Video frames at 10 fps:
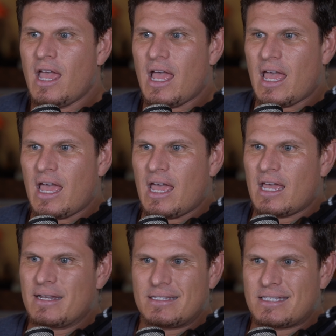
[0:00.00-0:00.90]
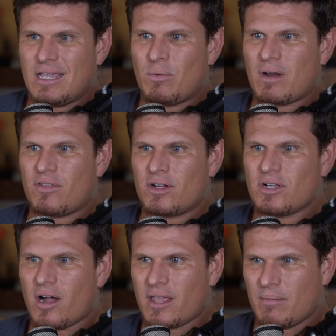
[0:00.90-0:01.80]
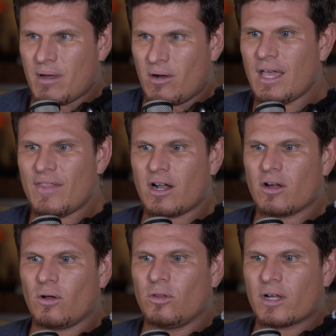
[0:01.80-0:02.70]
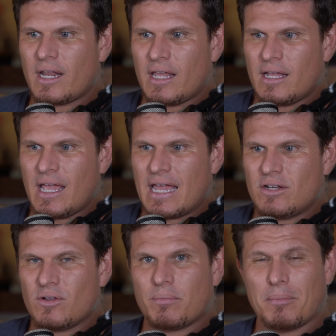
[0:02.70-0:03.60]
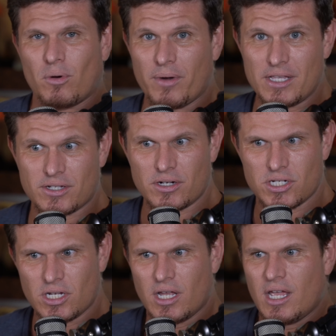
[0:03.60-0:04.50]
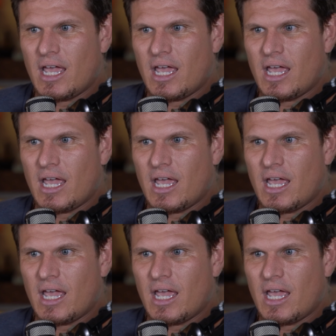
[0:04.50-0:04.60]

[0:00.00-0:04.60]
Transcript: and see whatever they're talking about. And then I'll go look at it and do a bit more research.